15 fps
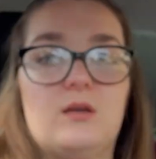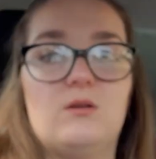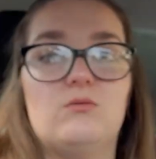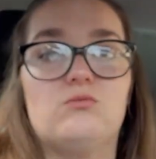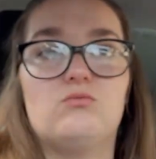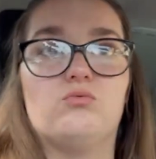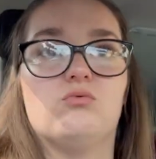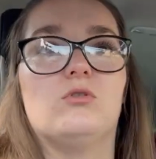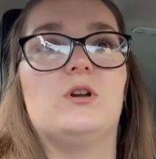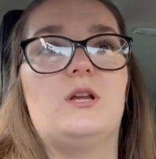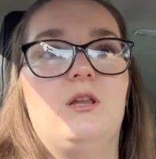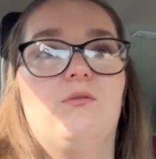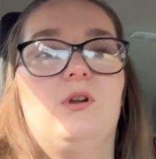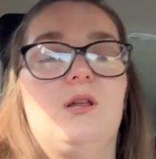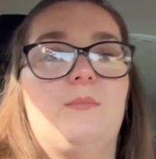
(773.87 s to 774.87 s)

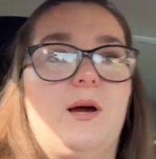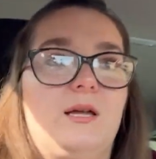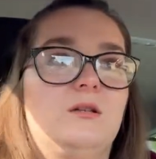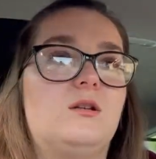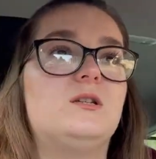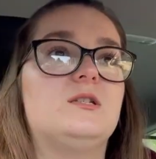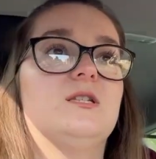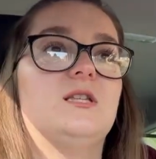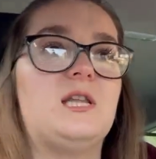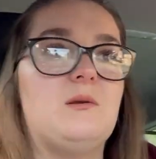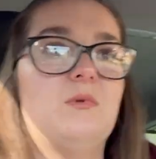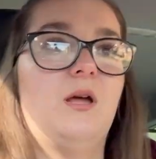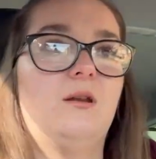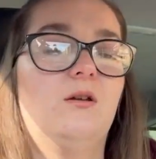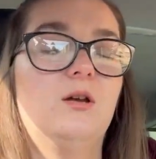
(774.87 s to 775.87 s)
really, really bad night's sleep
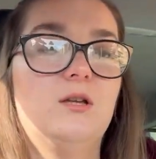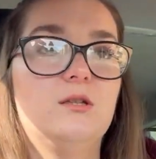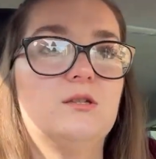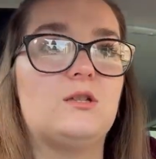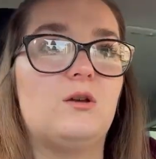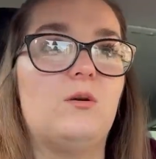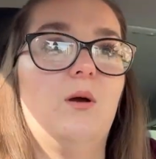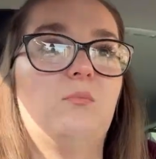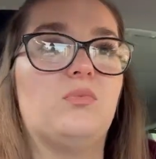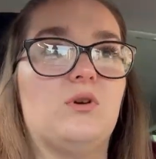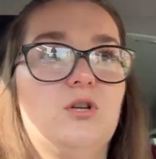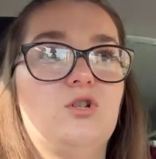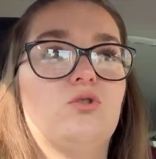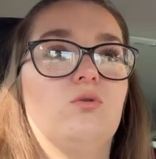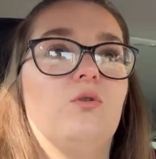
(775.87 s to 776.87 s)
that night. So I'm
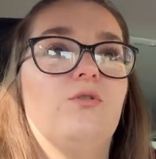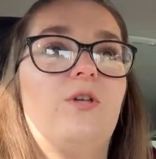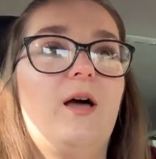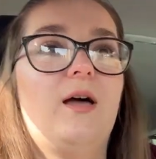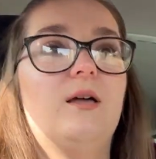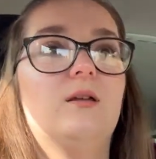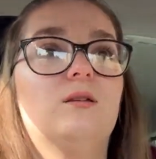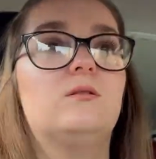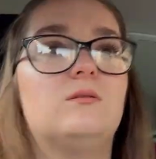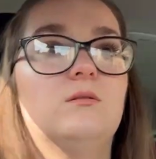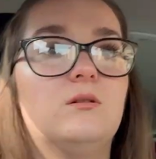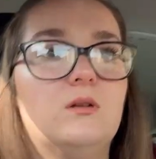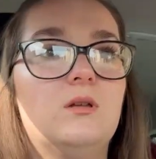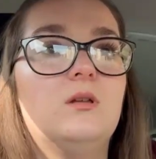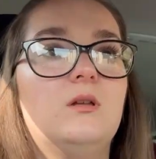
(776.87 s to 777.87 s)
pretty sure that
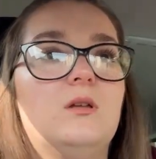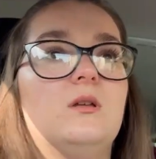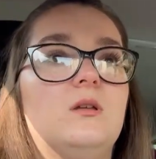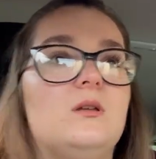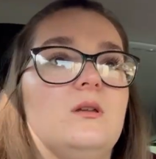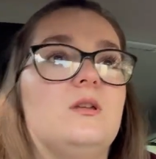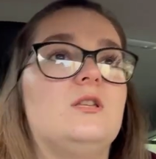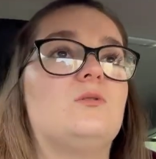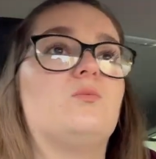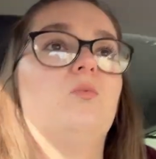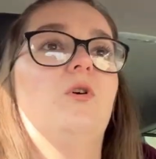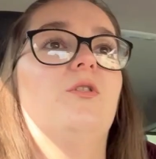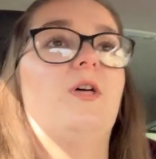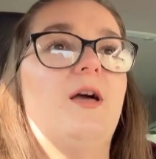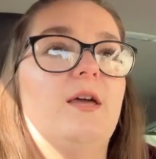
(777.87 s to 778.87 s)
is
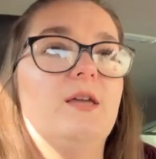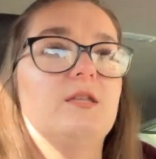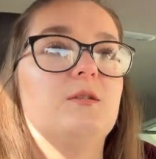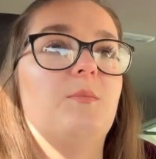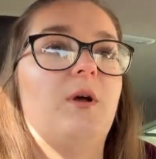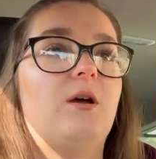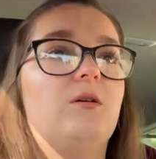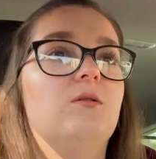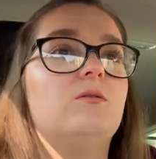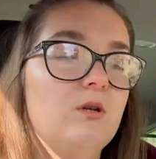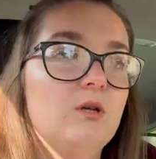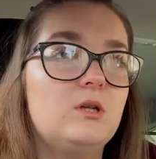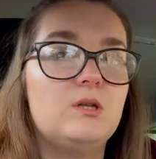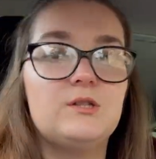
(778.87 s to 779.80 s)
what that is about.